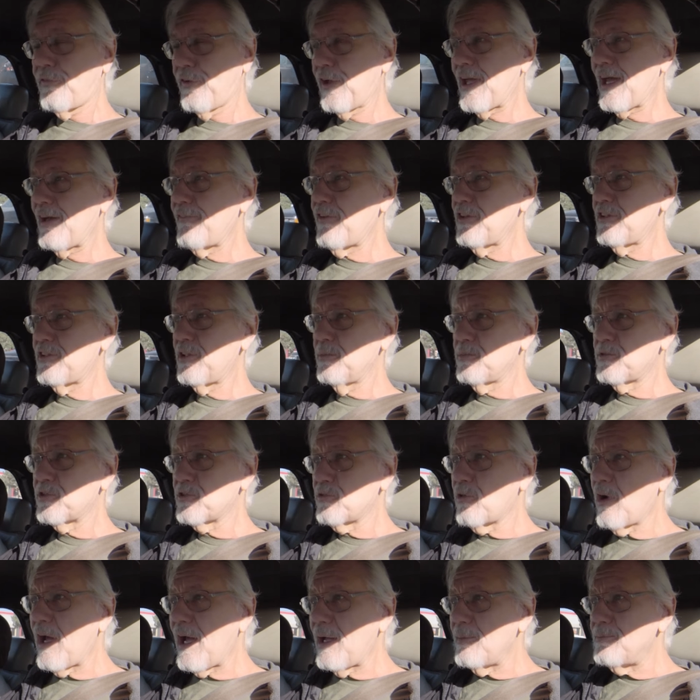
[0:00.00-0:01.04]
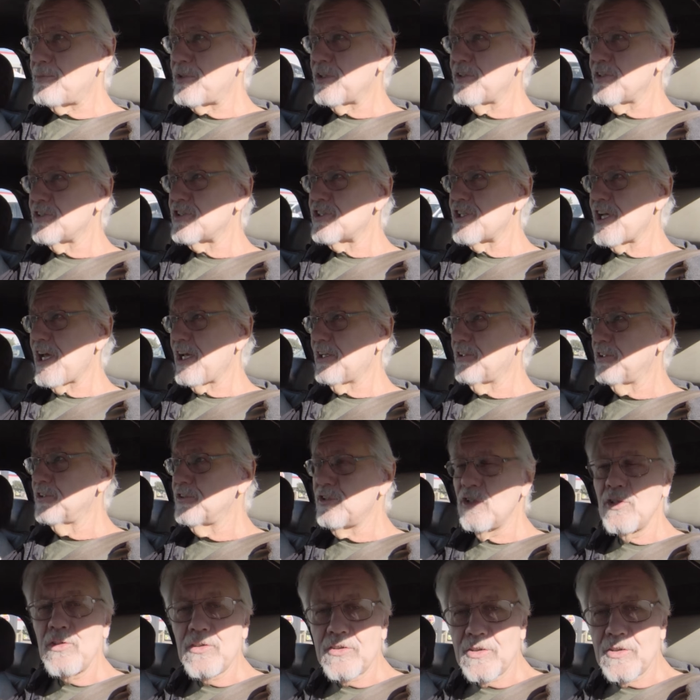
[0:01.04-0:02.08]
Well, if you haven't subscribed to the
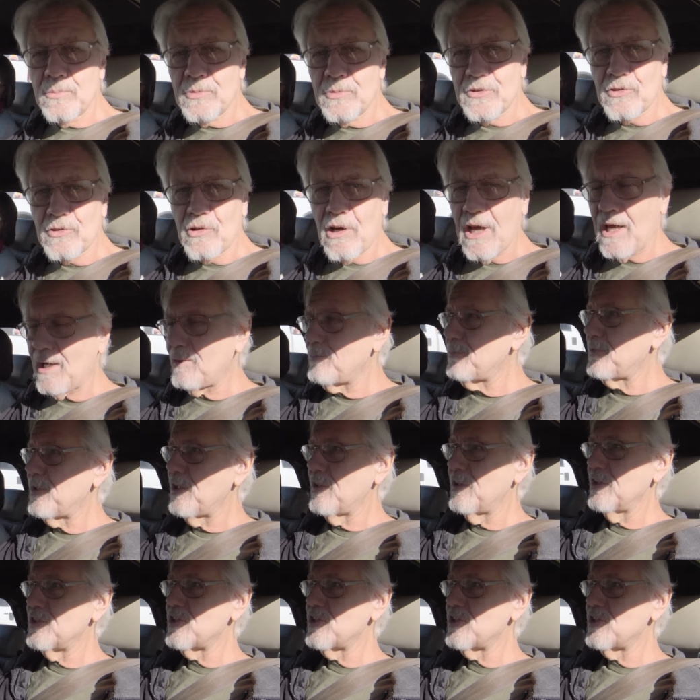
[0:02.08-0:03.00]
channel, do subscribe to